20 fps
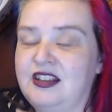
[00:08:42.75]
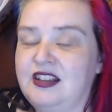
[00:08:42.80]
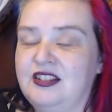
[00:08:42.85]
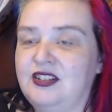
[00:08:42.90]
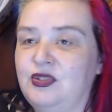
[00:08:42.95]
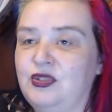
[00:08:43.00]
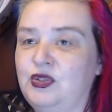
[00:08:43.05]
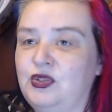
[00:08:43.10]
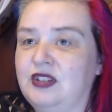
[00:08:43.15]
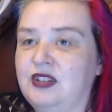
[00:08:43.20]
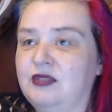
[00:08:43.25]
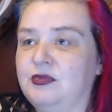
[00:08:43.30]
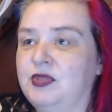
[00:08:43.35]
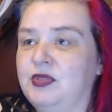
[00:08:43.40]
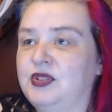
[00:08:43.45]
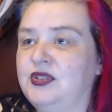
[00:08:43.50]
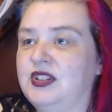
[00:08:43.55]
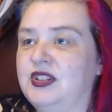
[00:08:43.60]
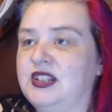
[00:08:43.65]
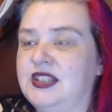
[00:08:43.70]
So if you can
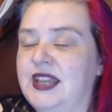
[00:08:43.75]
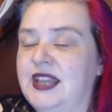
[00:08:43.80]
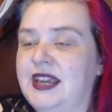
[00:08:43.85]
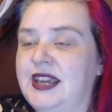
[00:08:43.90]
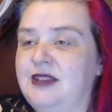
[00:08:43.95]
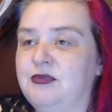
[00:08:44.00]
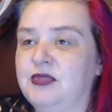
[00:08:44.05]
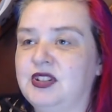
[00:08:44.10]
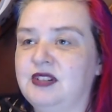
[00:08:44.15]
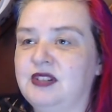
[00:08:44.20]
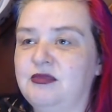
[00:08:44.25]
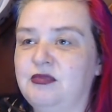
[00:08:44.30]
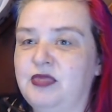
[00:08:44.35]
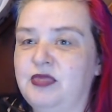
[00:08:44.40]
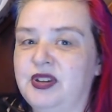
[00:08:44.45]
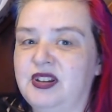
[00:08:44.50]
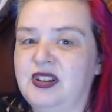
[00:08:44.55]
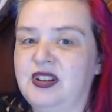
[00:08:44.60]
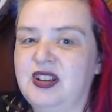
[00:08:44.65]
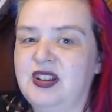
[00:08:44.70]
build excitement.
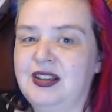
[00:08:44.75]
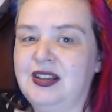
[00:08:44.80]
But